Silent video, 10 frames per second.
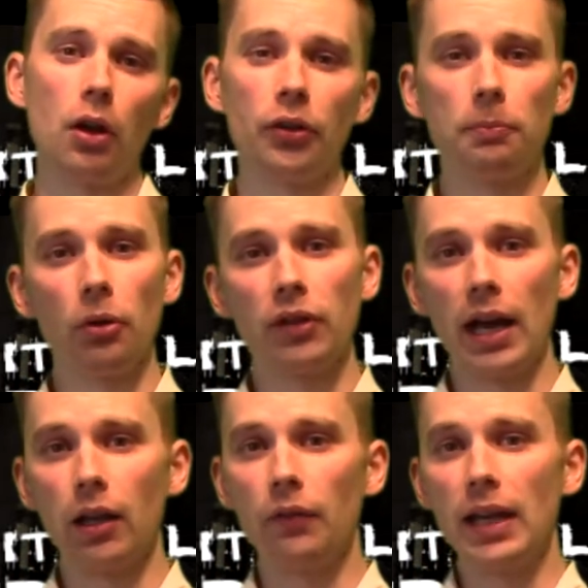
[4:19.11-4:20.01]
It's supposed to
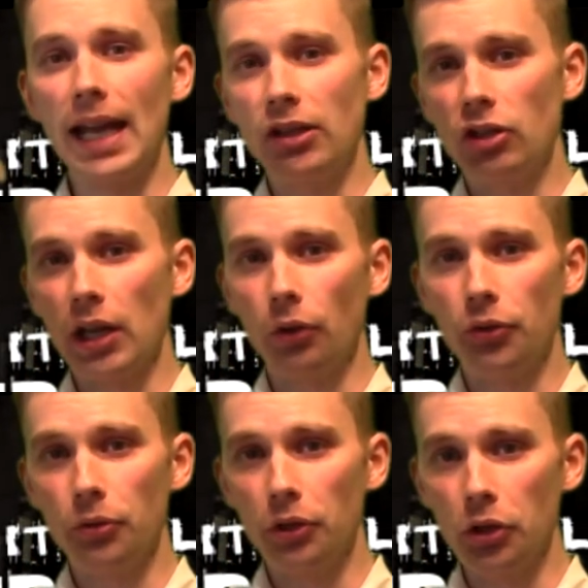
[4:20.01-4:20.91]
elevate
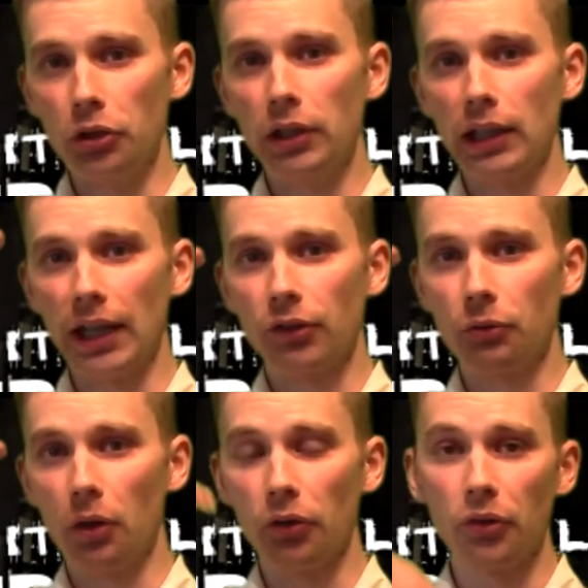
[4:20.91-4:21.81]
HDL2, the good
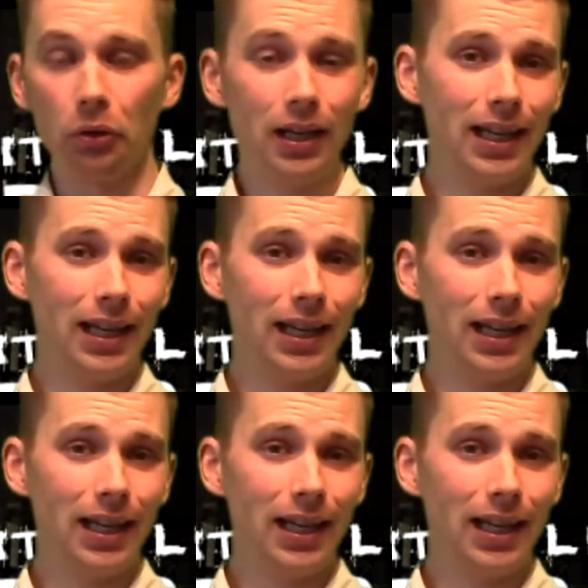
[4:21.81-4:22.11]
cholesterol. So